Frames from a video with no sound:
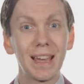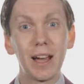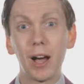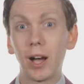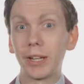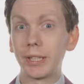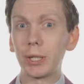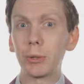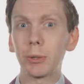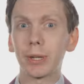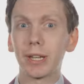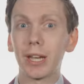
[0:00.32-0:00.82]

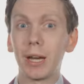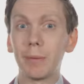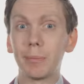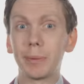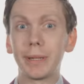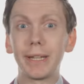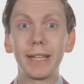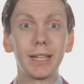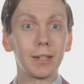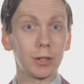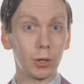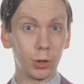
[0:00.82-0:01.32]
Are you a
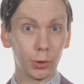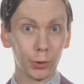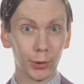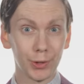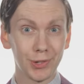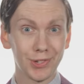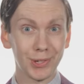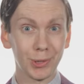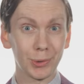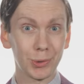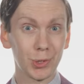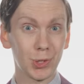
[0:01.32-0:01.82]
company or a
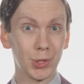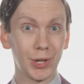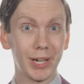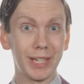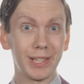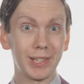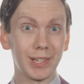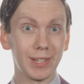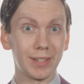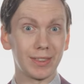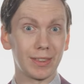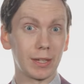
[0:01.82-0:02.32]
sole
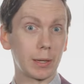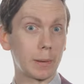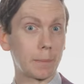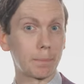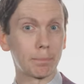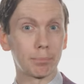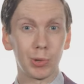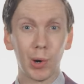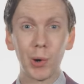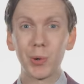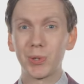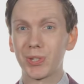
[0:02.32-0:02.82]
trader
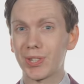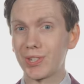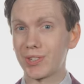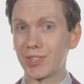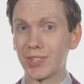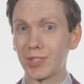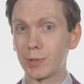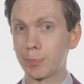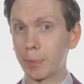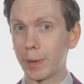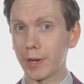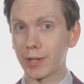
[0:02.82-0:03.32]
that
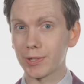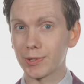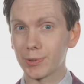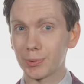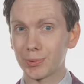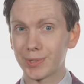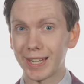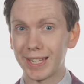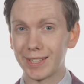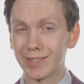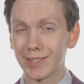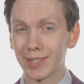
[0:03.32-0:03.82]
processes personal
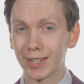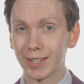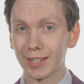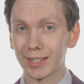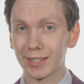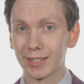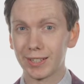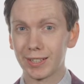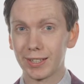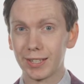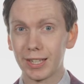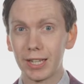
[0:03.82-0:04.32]

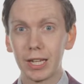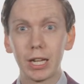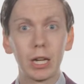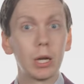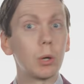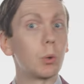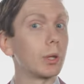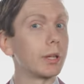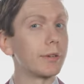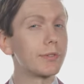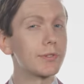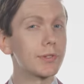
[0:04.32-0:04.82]
data?
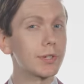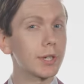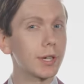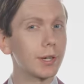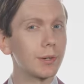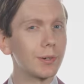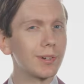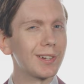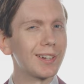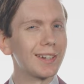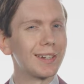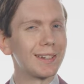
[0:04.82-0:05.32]
Well, if
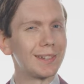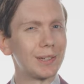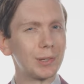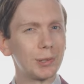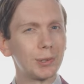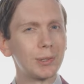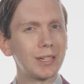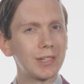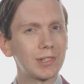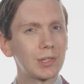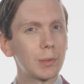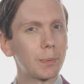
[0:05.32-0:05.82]
so,
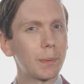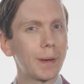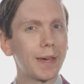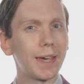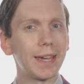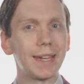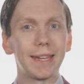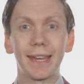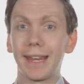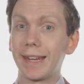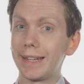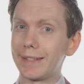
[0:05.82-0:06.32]
you need to
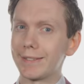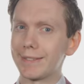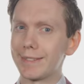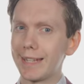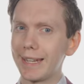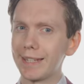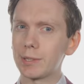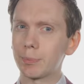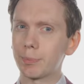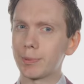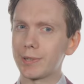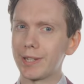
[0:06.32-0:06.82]
pay a
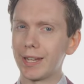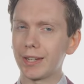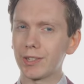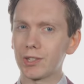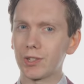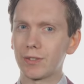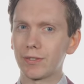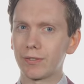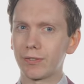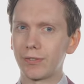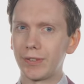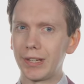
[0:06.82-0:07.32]
data
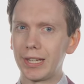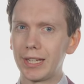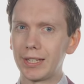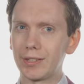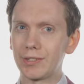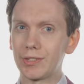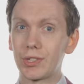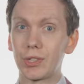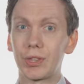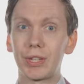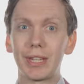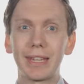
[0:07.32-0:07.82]
protection fee
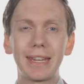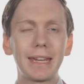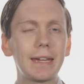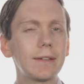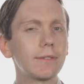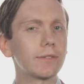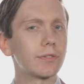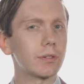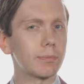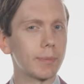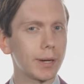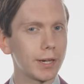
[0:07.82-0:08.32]
to the
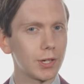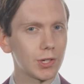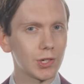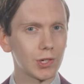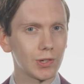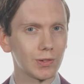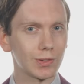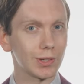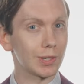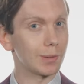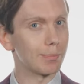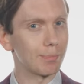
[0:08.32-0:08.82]

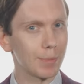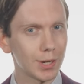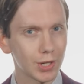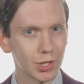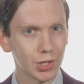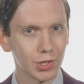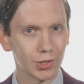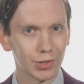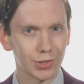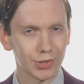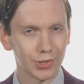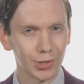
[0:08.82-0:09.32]
Information
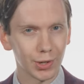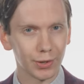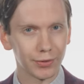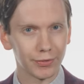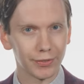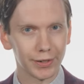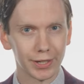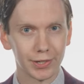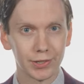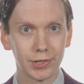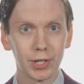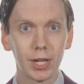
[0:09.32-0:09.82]
Commissioner's
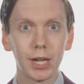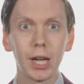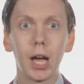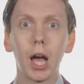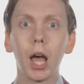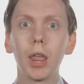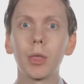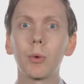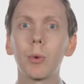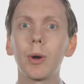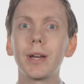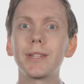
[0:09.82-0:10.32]
Office,
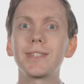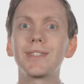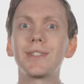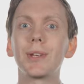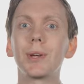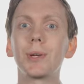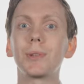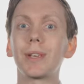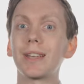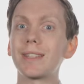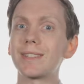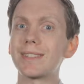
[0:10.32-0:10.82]
otherwise
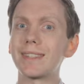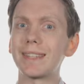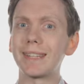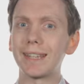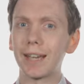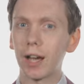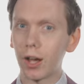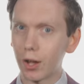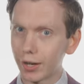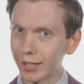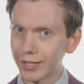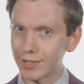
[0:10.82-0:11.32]
known as
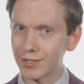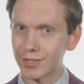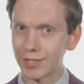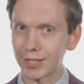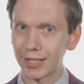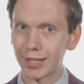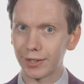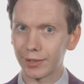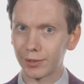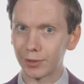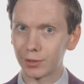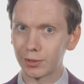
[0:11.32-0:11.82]
the
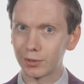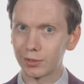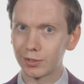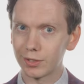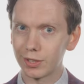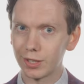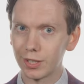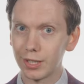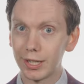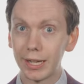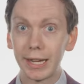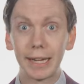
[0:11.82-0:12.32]
ICO.
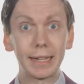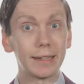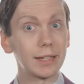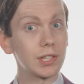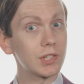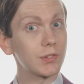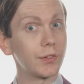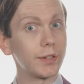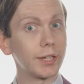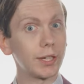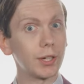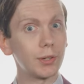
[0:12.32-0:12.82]
In
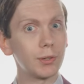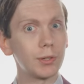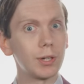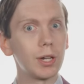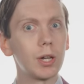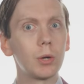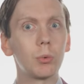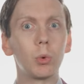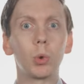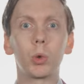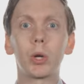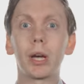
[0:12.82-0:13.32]
this video,
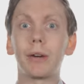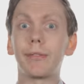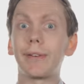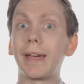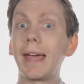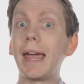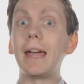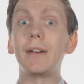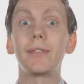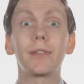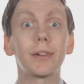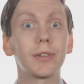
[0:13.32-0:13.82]
we'll cover
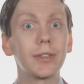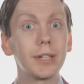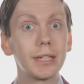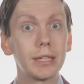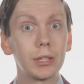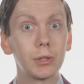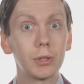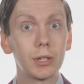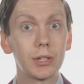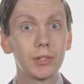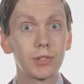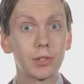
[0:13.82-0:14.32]
everything
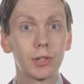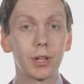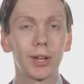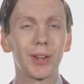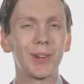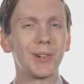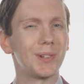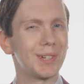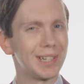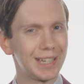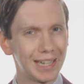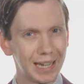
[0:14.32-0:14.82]
you need to
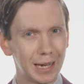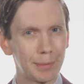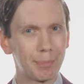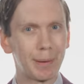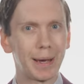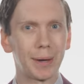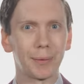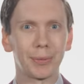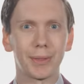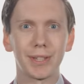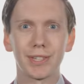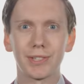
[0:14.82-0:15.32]
know
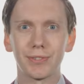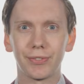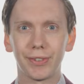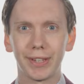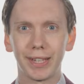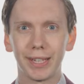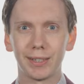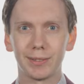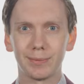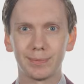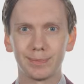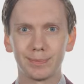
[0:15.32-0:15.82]
about this
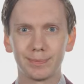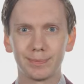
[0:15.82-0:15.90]
fee.